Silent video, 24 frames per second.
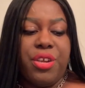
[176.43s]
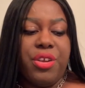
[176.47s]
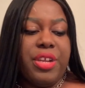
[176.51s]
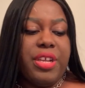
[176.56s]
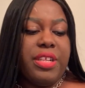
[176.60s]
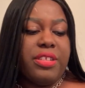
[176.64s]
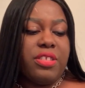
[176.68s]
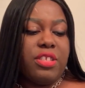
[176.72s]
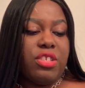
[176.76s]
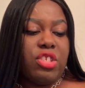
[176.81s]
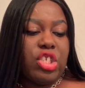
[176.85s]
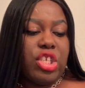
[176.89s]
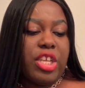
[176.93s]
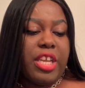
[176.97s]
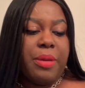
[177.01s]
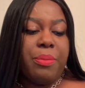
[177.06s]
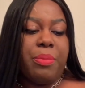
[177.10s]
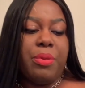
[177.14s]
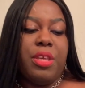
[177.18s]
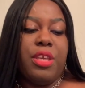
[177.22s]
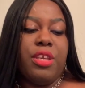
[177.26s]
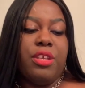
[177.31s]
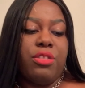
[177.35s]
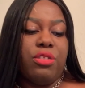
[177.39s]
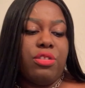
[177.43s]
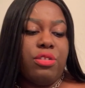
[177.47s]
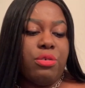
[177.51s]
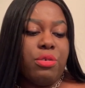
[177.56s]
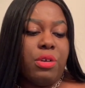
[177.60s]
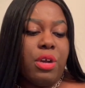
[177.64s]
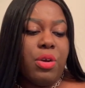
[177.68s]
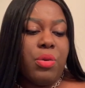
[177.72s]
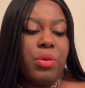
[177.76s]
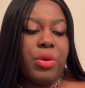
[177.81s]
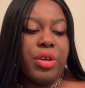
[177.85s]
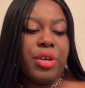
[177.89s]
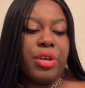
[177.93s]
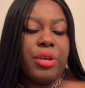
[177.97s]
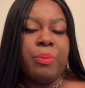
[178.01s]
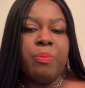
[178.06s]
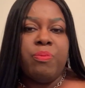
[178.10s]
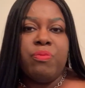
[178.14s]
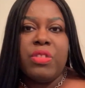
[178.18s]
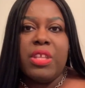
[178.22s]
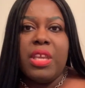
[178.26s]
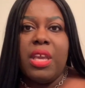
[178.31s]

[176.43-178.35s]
It's a champion thrower.